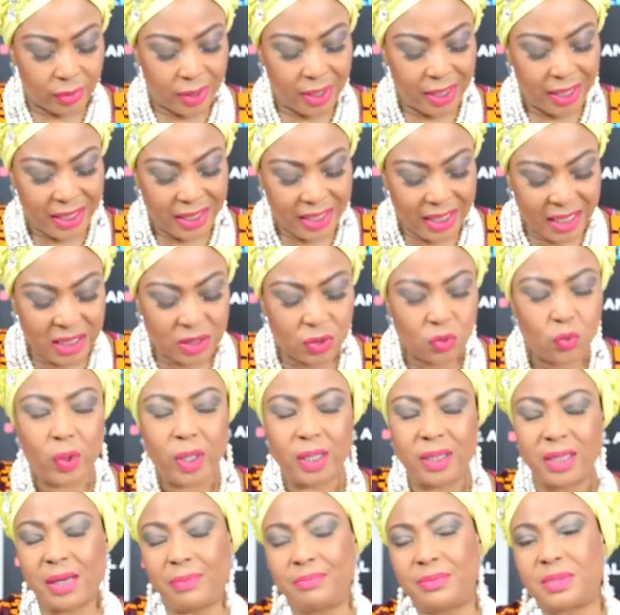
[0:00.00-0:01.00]
it is
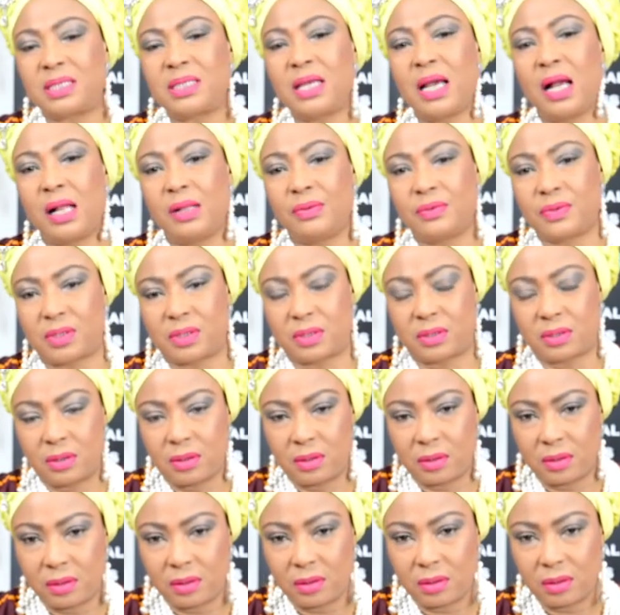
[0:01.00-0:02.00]
with themselves.
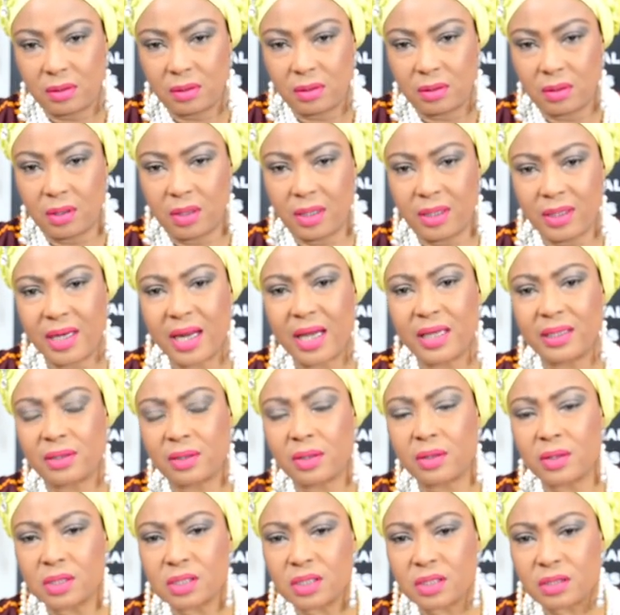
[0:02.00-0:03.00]
And that
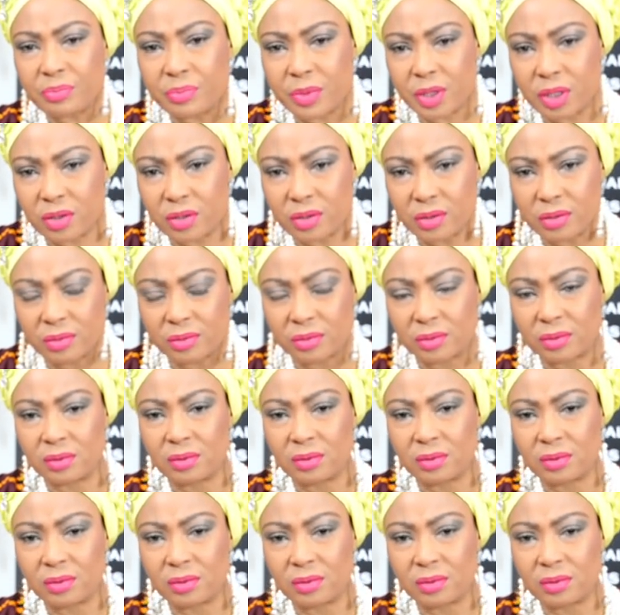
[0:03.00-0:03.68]
touched me too.